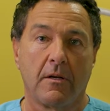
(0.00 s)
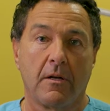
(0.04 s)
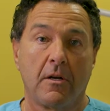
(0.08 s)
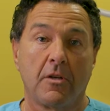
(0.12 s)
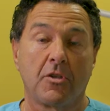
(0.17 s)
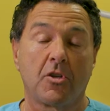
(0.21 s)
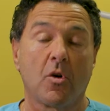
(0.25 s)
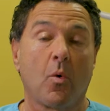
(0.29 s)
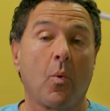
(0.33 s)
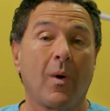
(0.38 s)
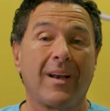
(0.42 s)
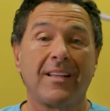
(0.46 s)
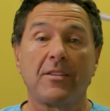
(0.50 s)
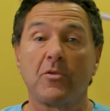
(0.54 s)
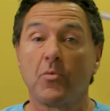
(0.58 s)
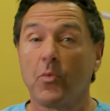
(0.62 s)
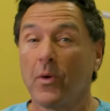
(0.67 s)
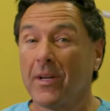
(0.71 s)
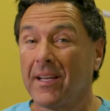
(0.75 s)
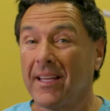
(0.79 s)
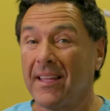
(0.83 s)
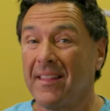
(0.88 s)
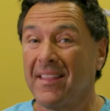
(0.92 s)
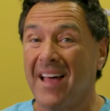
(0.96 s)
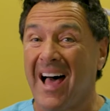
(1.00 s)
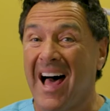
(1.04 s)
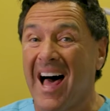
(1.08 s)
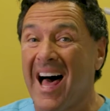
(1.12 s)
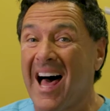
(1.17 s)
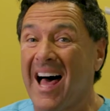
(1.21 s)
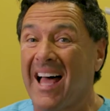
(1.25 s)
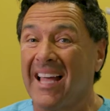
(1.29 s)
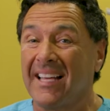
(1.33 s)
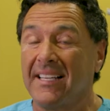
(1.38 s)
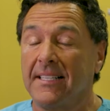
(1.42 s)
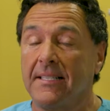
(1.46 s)
So what is really the
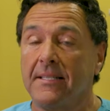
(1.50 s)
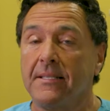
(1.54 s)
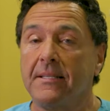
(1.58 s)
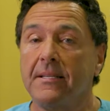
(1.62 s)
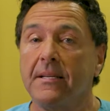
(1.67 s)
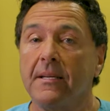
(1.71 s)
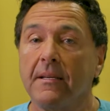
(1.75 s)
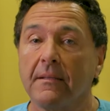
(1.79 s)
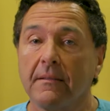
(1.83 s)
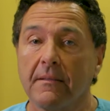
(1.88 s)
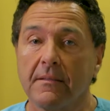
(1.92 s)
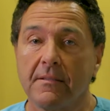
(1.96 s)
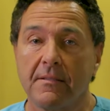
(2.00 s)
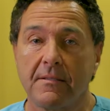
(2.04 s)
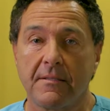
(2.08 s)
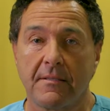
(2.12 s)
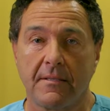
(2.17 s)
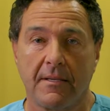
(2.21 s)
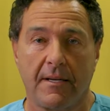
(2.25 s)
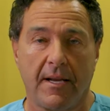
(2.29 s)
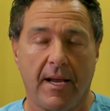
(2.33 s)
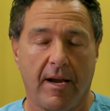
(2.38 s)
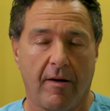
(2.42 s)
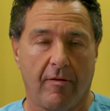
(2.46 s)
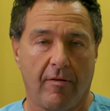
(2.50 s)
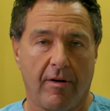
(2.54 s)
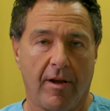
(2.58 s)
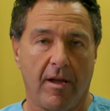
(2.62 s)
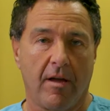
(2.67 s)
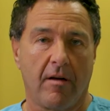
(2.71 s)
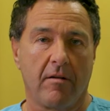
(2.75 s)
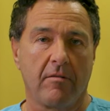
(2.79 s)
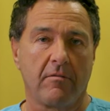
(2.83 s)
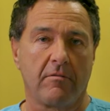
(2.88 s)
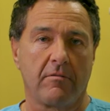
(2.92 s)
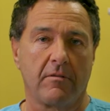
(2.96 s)
ideal
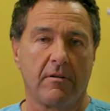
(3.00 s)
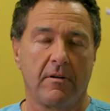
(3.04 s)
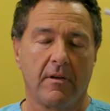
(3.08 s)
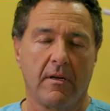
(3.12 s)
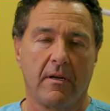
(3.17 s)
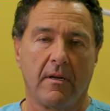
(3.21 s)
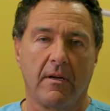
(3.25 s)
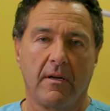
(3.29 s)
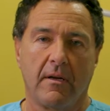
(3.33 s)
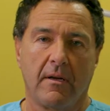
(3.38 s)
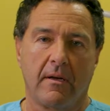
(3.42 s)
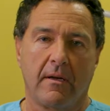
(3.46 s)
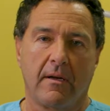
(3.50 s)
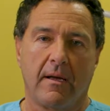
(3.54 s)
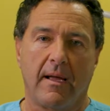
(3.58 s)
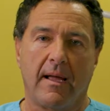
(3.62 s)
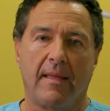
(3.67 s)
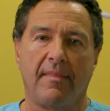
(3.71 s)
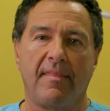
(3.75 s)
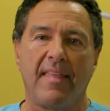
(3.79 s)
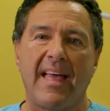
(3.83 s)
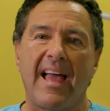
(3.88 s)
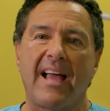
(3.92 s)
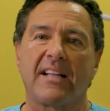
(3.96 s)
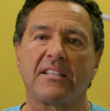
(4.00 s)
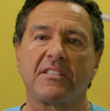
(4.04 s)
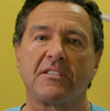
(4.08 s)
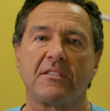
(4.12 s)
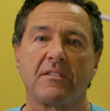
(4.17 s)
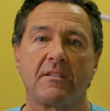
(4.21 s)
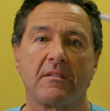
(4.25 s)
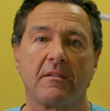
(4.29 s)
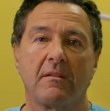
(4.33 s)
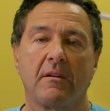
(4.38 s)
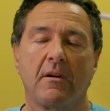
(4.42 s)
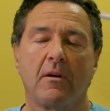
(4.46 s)
scenario? And
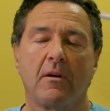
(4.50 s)
that's